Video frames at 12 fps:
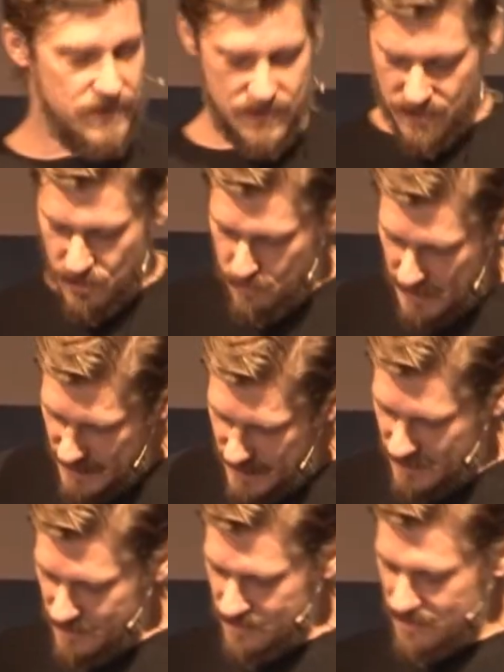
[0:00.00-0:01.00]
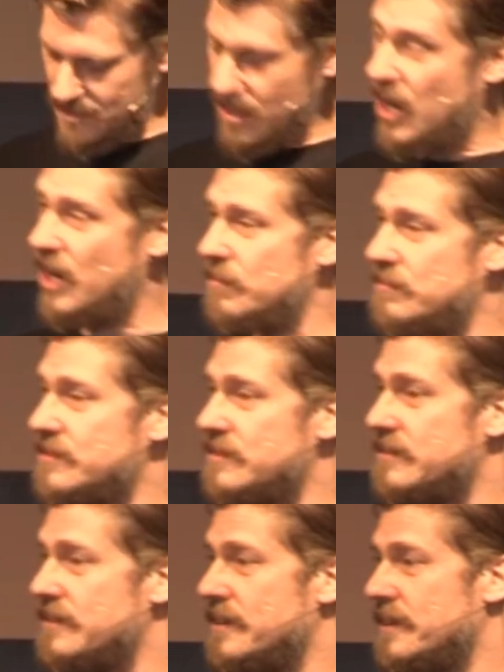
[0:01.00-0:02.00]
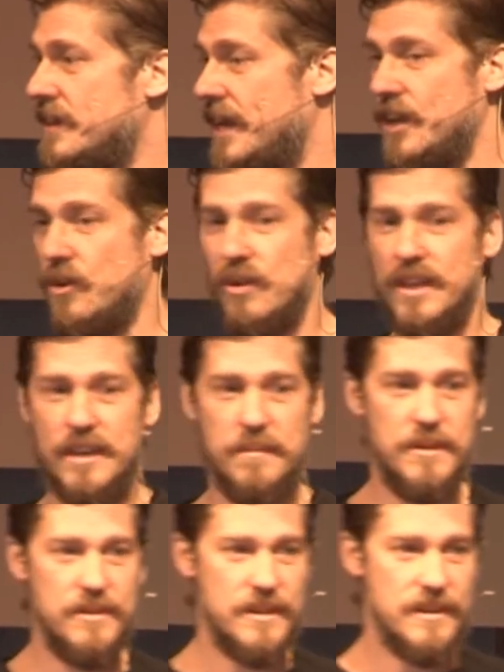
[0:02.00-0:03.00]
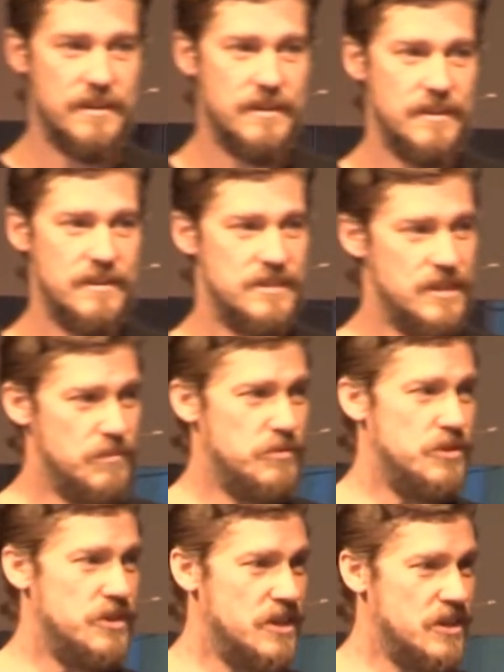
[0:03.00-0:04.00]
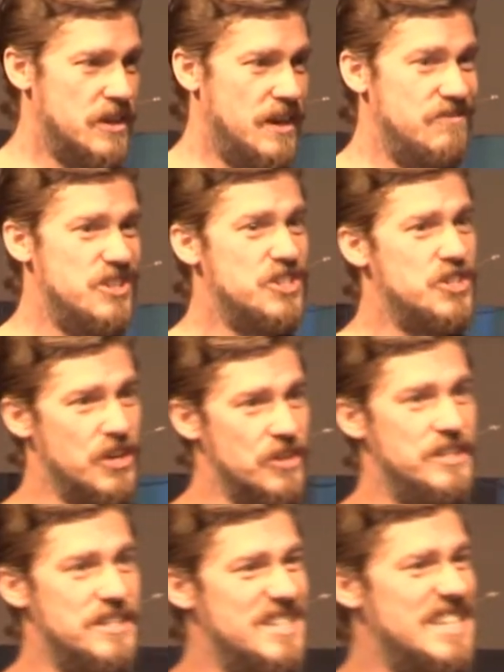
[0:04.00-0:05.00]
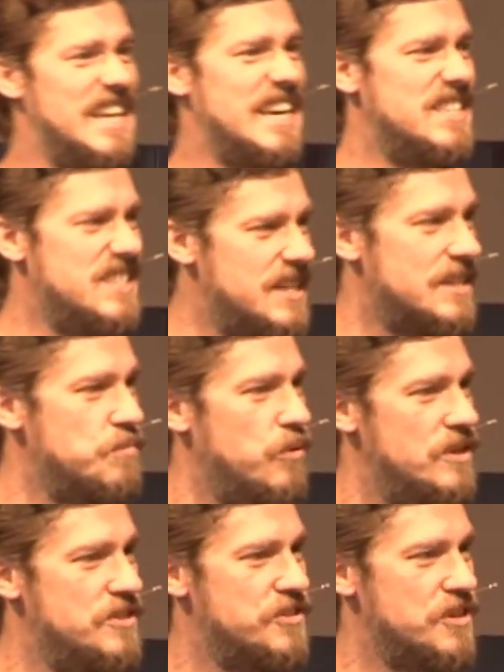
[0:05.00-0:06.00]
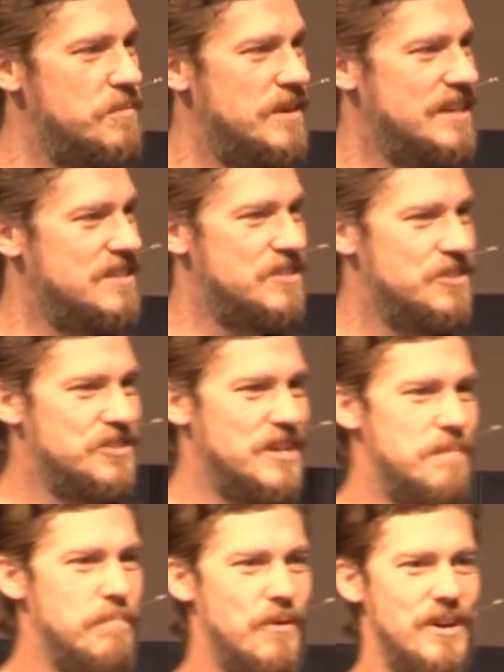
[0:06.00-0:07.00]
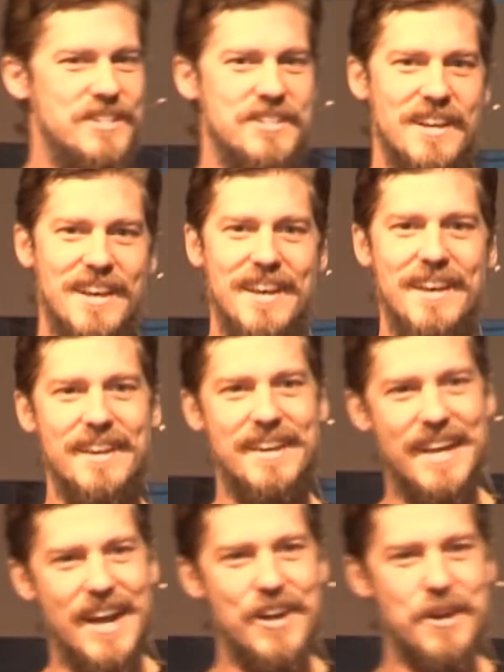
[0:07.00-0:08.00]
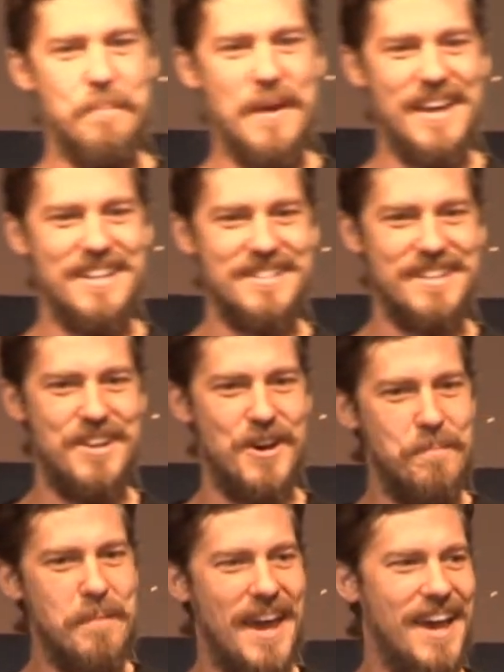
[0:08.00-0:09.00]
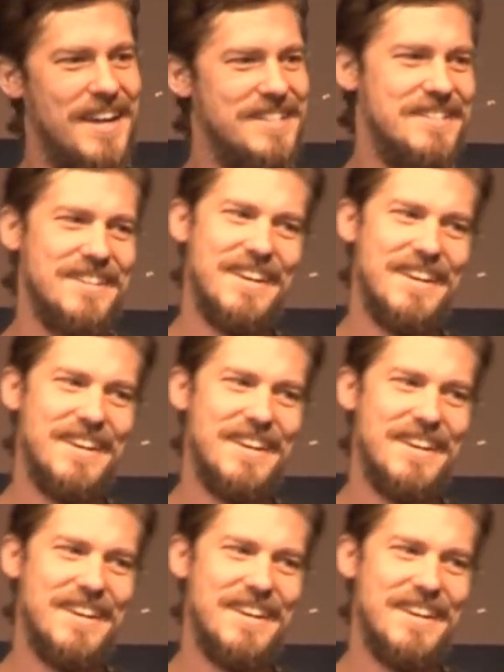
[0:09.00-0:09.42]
obedience, alms, and Holy Communion. See what I'm doing here? I've just turned this into like a six point sermon because there's sub points. Get out your pens and notepads